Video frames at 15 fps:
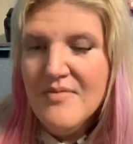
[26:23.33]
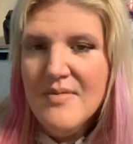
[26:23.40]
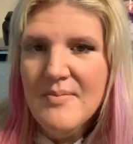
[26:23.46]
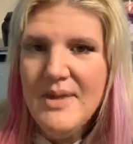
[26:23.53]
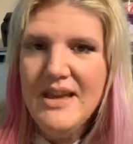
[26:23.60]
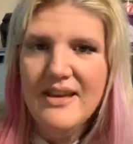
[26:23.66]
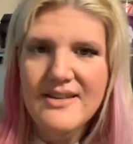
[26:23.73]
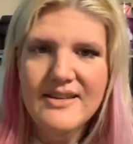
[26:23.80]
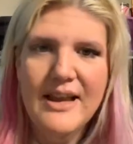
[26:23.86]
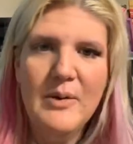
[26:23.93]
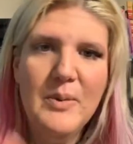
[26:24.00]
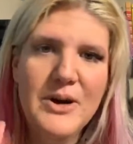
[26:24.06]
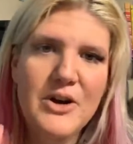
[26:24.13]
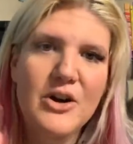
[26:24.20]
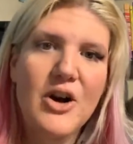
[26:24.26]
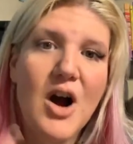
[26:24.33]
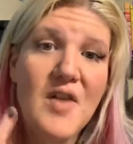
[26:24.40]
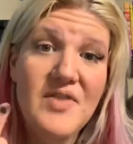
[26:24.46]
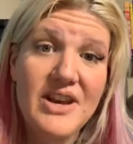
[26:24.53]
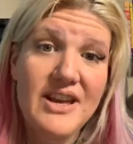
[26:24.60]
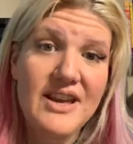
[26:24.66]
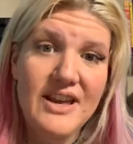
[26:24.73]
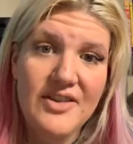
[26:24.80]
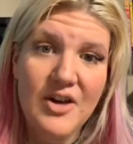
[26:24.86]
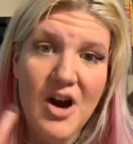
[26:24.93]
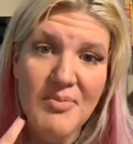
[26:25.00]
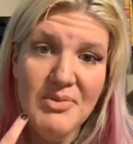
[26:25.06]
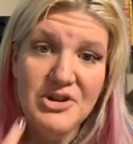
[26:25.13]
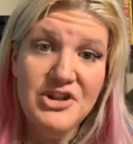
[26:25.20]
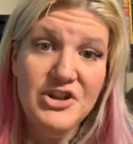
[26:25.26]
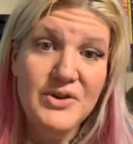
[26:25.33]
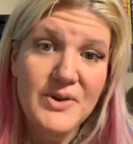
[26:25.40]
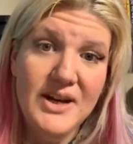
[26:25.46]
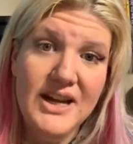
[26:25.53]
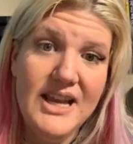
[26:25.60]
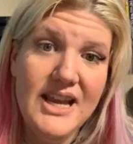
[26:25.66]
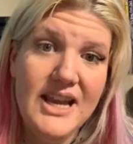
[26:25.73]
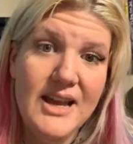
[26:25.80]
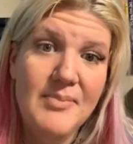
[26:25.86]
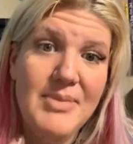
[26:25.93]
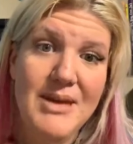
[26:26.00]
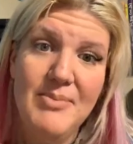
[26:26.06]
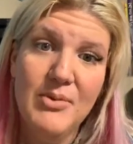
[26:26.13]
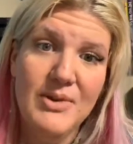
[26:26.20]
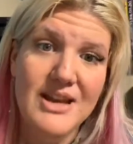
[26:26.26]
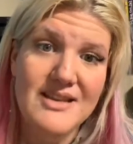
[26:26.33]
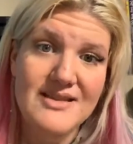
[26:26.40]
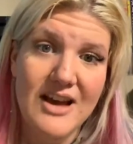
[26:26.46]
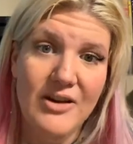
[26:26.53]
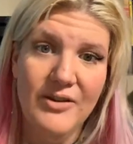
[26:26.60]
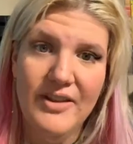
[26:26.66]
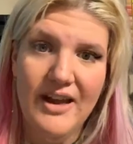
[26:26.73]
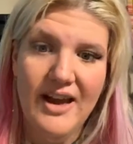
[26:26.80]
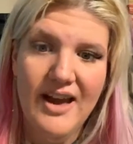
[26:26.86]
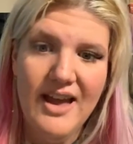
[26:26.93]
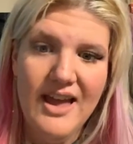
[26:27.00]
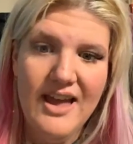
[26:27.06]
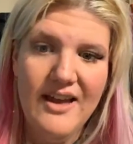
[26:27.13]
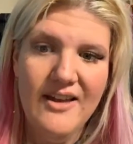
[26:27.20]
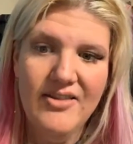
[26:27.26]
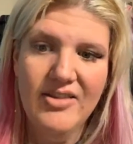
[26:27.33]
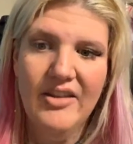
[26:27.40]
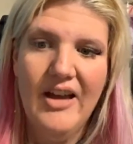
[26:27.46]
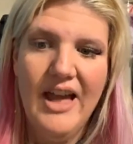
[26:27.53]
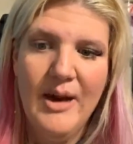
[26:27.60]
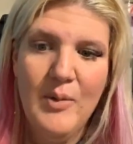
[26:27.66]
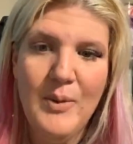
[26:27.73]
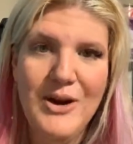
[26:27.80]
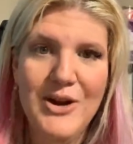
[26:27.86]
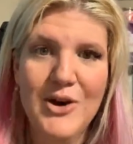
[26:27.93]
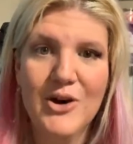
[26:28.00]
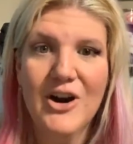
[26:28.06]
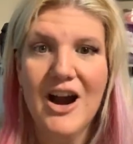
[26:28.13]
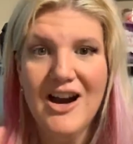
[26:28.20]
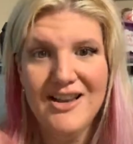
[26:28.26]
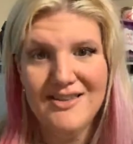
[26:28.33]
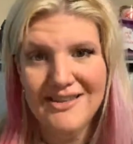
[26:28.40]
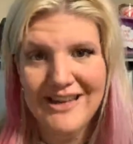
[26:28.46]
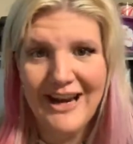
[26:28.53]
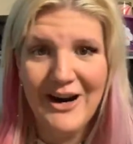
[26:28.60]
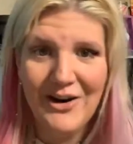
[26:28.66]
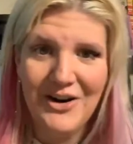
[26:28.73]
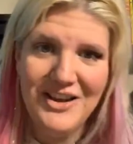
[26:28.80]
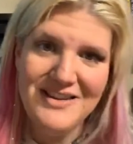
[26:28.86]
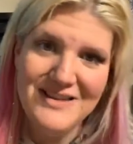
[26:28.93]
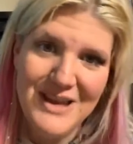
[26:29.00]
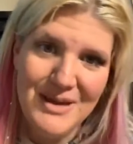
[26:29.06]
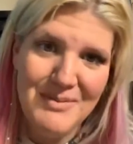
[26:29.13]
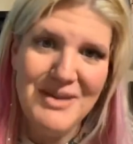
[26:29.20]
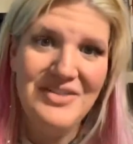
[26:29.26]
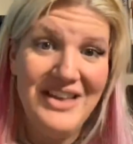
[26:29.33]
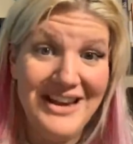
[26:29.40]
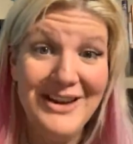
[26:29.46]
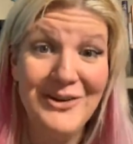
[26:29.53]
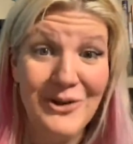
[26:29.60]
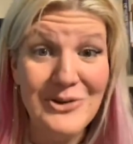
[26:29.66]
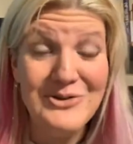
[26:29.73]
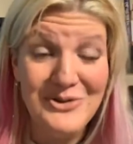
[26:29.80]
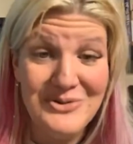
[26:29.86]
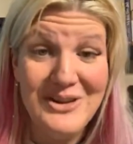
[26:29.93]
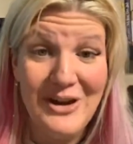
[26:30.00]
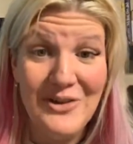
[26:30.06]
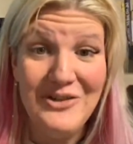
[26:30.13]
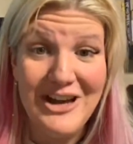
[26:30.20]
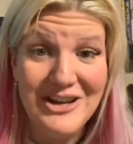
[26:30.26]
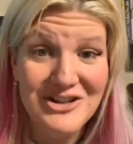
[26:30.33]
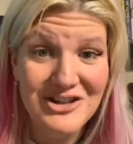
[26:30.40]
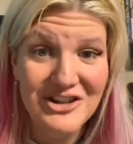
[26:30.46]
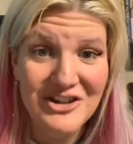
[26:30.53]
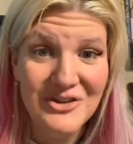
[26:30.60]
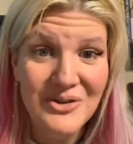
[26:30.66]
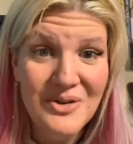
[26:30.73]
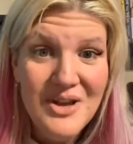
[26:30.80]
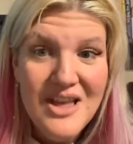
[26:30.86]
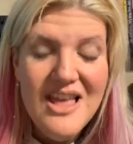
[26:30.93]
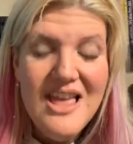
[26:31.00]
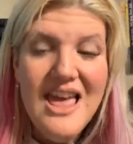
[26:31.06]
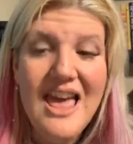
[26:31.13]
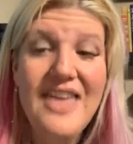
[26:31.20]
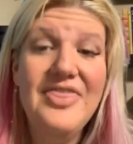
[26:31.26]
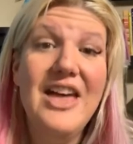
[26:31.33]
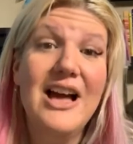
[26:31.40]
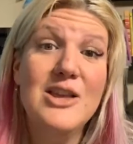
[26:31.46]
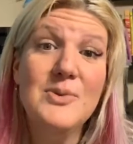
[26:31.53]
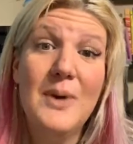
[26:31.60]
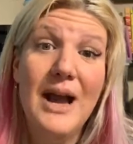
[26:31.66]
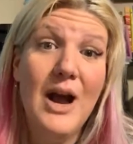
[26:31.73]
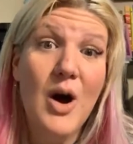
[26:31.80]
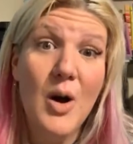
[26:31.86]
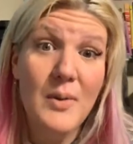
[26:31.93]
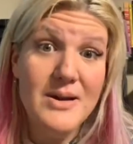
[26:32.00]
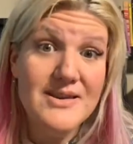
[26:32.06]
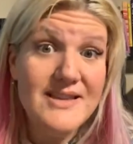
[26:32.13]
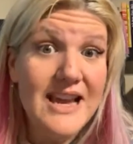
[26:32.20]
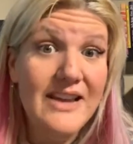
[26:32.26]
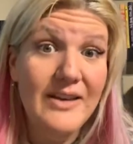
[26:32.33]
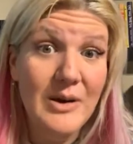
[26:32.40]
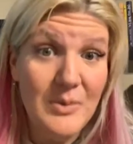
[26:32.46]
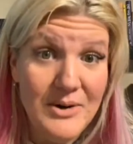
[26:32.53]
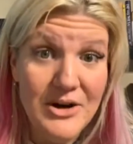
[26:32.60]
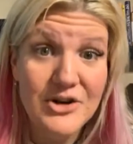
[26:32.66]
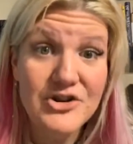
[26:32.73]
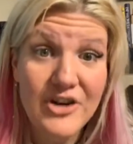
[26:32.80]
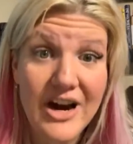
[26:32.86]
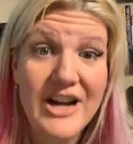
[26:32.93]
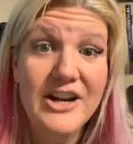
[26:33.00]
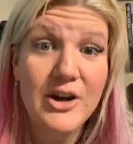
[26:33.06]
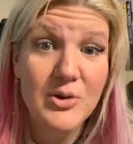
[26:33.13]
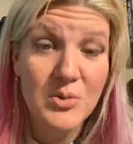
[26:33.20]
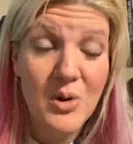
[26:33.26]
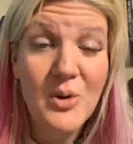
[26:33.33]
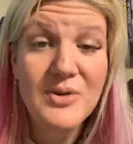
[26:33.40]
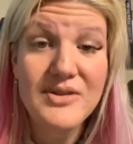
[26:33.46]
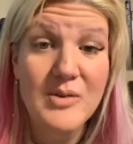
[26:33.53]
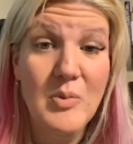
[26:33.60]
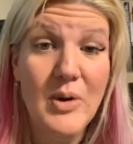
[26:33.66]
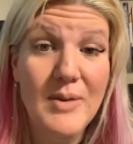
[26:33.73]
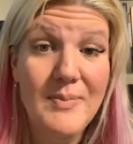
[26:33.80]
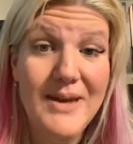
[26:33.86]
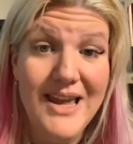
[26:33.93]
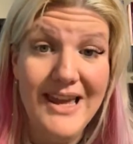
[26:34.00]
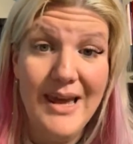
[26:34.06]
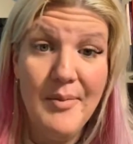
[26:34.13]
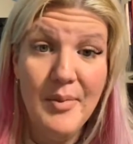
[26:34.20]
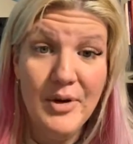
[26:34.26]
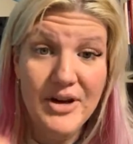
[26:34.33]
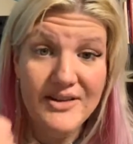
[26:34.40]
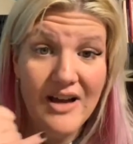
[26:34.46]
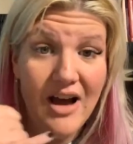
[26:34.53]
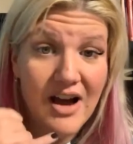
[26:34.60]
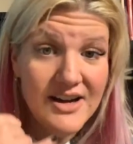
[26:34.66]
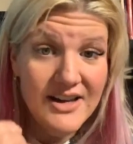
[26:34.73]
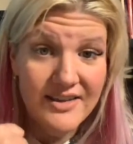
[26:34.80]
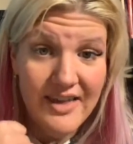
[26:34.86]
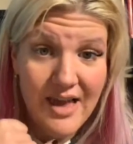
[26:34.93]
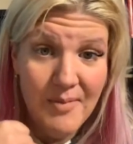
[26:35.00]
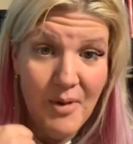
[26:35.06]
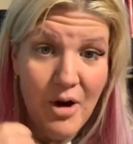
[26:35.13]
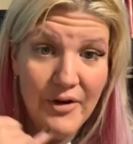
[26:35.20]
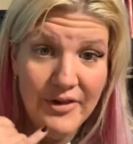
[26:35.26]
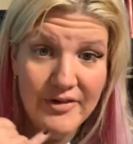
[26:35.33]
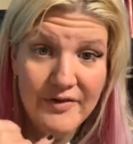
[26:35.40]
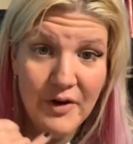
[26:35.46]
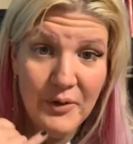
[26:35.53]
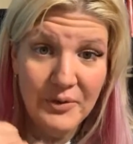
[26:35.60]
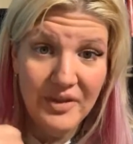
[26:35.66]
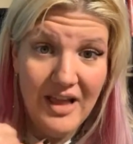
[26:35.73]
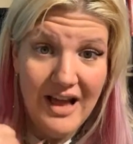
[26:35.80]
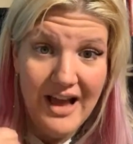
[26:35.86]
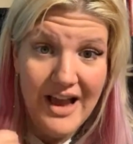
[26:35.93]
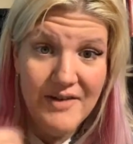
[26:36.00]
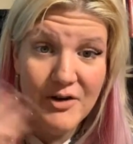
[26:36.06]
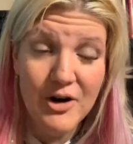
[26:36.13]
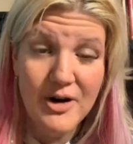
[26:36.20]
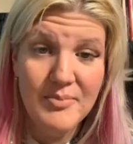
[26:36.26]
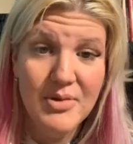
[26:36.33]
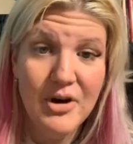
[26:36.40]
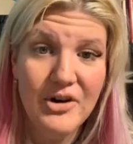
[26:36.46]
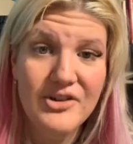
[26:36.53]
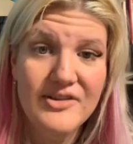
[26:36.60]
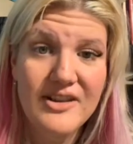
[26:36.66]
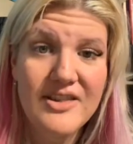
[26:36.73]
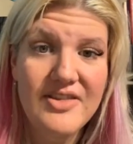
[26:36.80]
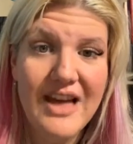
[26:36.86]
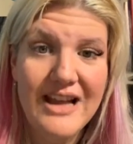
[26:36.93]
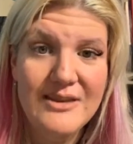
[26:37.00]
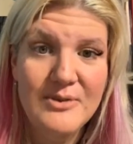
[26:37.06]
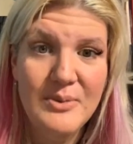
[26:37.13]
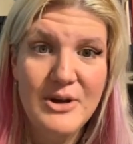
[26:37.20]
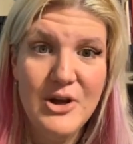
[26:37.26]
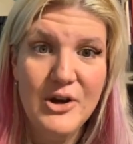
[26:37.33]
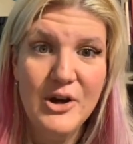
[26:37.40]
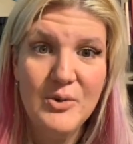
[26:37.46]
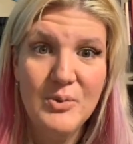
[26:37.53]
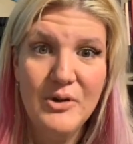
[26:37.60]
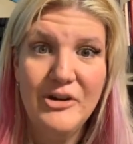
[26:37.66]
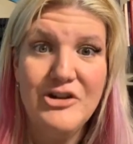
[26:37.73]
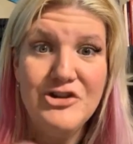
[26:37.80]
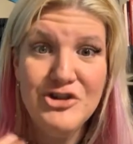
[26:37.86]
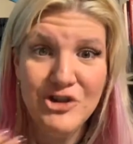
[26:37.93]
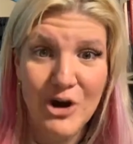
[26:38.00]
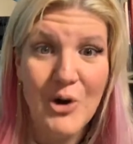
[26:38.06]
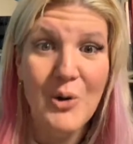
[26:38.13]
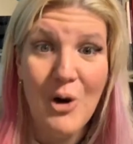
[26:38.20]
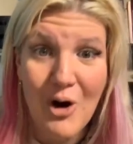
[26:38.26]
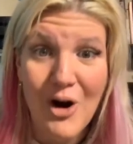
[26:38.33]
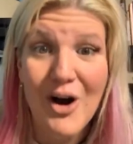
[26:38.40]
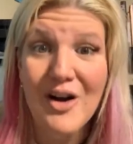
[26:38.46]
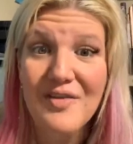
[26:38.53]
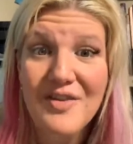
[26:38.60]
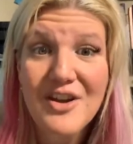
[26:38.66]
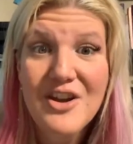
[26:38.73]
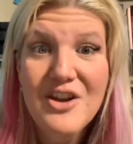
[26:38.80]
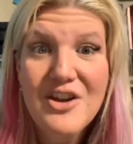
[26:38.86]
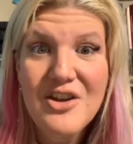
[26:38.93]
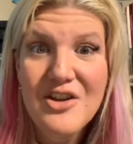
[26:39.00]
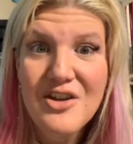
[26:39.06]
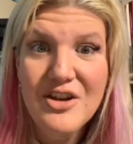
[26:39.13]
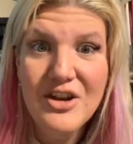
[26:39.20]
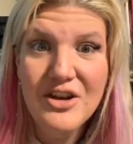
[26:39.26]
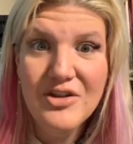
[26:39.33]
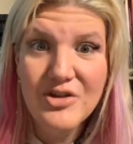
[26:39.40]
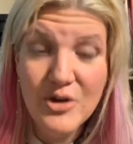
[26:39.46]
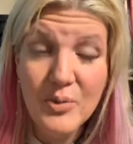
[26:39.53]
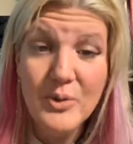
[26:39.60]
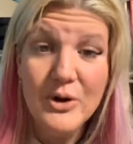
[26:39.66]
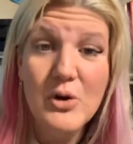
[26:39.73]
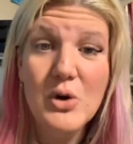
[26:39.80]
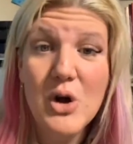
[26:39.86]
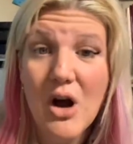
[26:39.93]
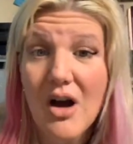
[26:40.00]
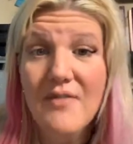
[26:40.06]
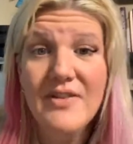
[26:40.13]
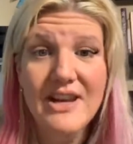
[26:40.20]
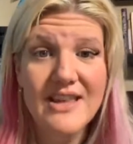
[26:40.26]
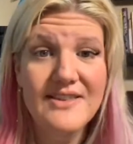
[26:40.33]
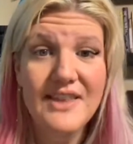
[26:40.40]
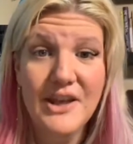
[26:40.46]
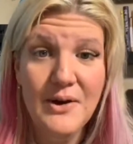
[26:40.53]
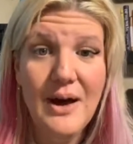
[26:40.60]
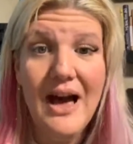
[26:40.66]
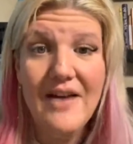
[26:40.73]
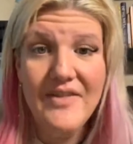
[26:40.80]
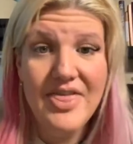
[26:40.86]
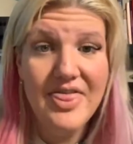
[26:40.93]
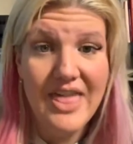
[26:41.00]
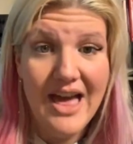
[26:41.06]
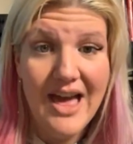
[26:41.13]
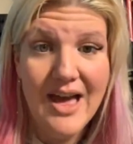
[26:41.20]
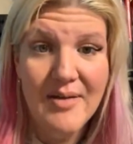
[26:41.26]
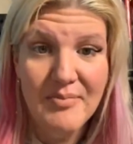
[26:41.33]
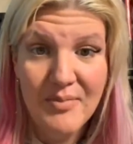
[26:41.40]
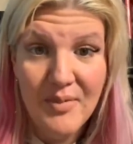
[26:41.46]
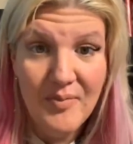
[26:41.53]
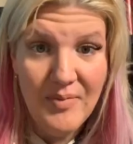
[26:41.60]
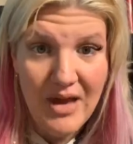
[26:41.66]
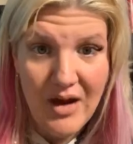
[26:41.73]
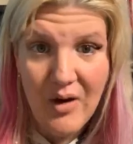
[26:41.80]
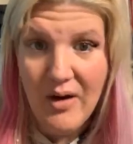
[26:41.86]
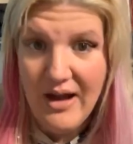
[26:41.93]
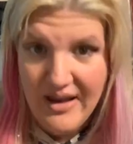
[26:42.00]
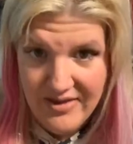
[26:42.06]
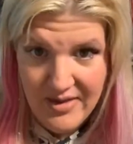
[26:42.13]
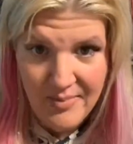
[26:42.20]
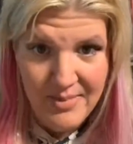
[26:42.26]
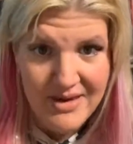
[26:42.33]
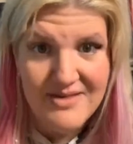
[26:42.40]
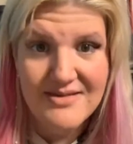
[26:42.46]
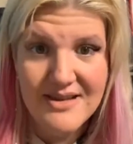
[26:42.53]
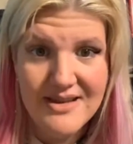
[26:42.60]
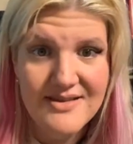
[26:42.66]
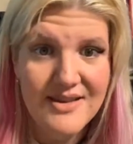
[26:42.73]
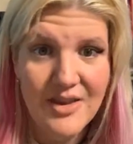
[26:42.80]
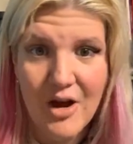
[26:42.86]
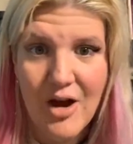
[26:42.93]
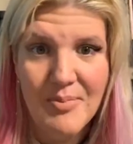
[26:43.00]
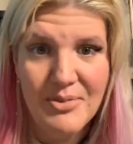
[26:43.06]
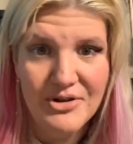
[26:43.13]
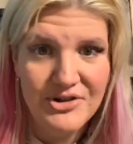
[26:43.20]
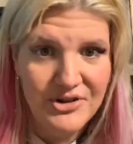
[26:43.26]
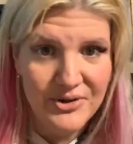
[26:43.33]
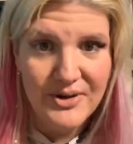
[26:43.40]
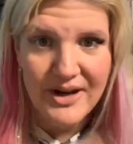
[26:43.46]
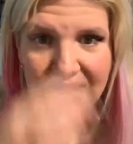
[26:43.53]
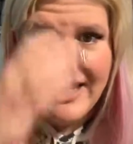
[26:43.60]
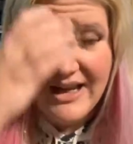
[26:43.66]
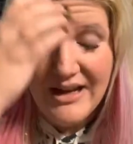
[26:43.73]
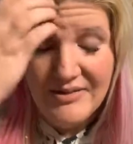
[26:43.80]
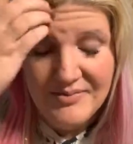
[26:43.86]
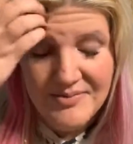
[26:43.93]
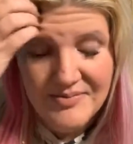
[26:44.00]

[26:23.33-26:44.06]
because, like, when you're confident in the opportunity, people can tell that. And, like, when you're kind of scared and timid, they can also tell that too. And that's why I always say, like, when you're trying to enroll someone, being able to talk to them on the phone live or in person, that's when you can really show off the real confidence that you have in them, in the business, and the opportunity.